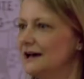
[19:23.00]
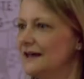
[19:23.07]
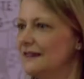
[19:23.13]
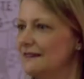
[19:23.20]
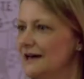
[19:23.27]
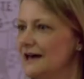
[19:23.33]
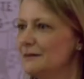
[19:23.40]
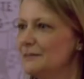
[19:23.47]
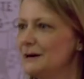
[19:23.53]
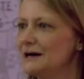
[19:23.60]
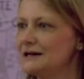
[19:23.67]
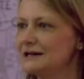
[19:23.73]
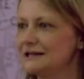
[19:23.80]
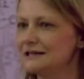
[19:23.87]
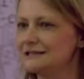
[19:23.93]
and
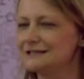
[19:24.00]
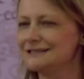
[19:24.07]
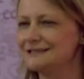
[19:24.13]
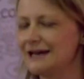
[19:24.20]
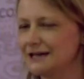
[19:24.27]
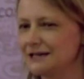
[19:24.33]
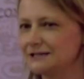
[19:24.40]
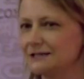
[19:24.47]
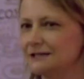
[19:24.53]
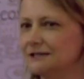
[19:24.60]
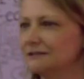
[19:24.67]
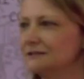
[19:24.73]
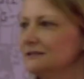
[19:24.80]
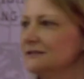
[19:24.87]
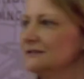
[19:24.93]
thereby, as a sector,
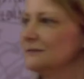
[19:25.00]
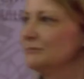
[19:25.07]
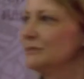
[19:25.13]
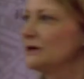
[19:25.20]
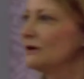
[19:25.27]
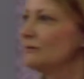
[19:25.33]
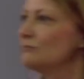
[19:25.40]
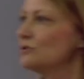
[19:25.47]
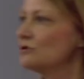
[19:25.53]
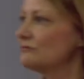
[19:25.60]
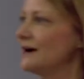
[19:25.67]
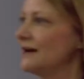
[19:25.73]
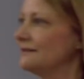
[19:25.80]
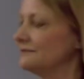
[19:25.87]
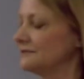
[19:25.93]
become more
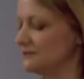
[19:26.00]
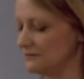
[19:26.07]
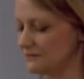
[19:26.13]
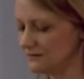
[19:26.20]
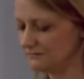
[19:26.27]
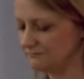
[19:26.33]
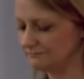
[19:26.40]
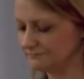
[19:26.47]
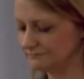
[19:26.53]
relevant?